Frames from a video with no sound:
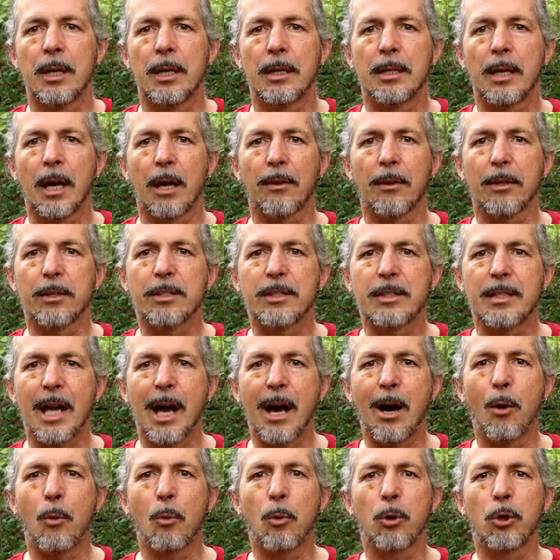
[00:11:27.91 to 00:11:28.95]
Now this
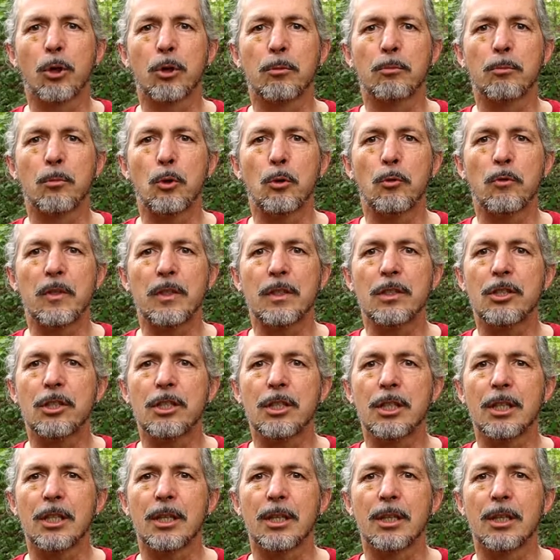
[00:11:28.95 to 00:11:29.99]
downward moving
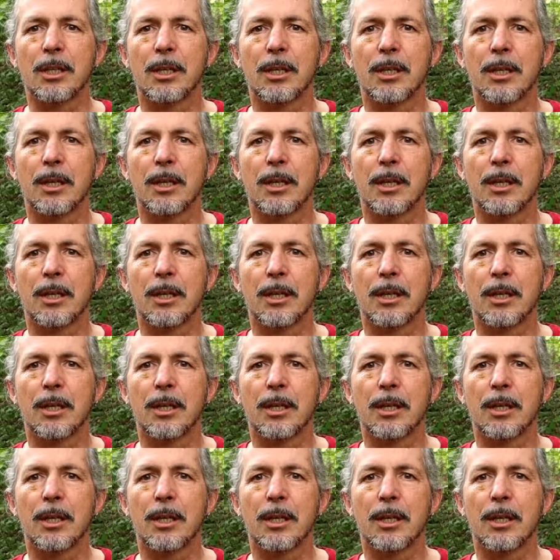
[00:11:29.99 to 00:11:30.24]
chi,